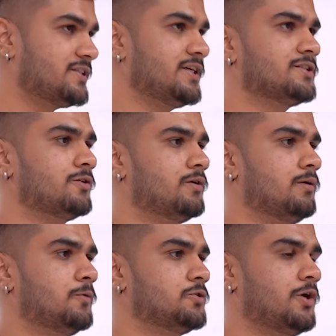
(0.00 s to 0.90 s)
years
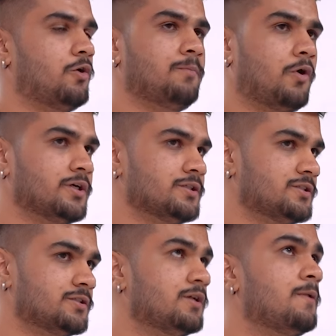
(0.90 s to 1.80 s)
on posted on
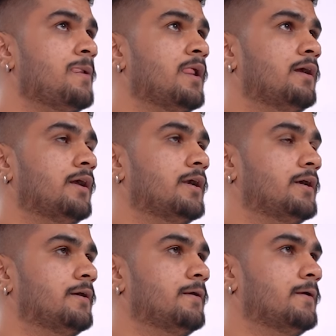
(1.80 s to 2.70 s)
borders,
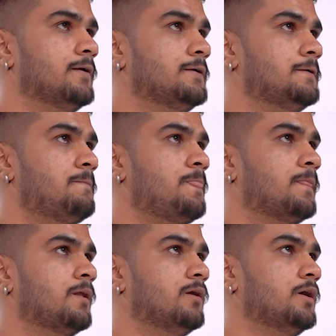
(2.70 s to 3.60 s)
and
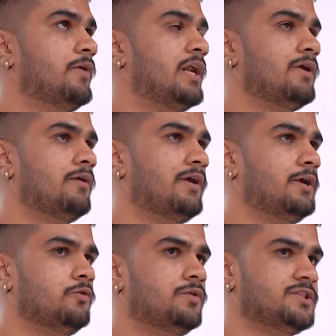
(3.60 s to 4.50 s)
whenever I
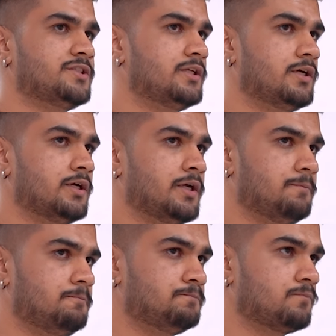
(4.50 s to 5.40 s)
went to visit
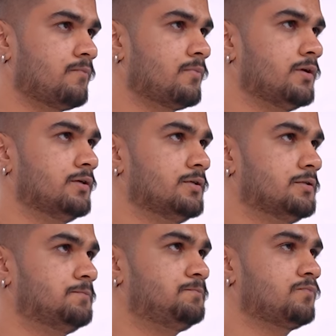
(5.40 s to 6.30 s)
him,
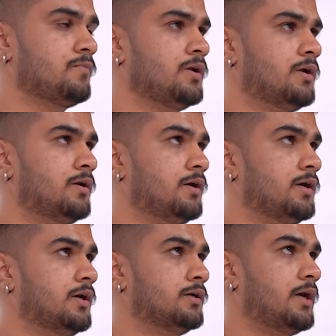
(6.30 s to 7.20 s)

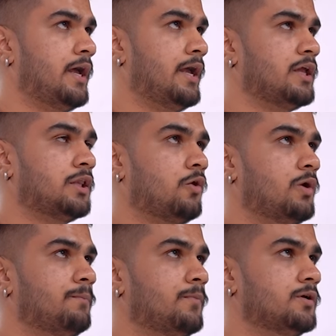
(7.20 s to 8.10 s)
and I saw
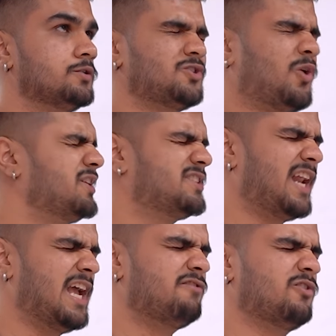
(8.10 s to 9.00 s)
him saw his
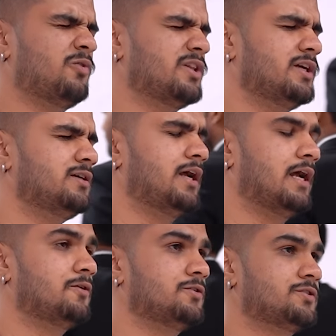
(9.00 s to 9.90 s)
life over there,
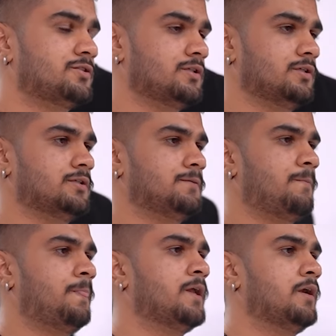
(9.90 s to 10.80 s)
I was
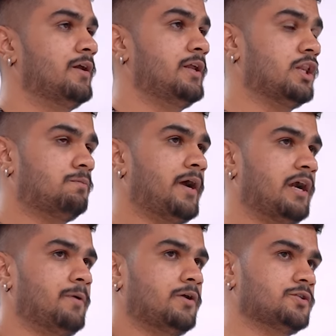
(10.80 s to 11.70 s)
really
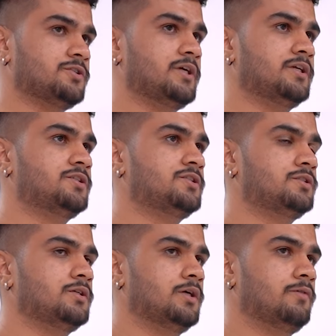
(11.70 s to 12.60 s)
inspired because it's
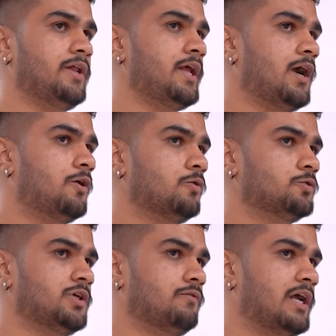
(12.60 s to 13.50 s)
very hard to
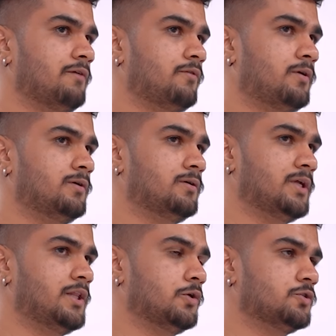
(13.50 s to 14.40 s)
survive
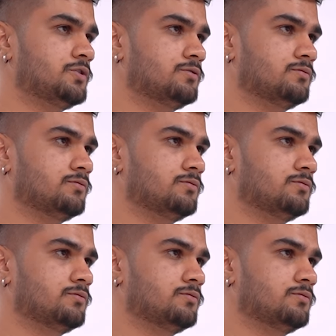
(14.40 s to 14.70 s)
in those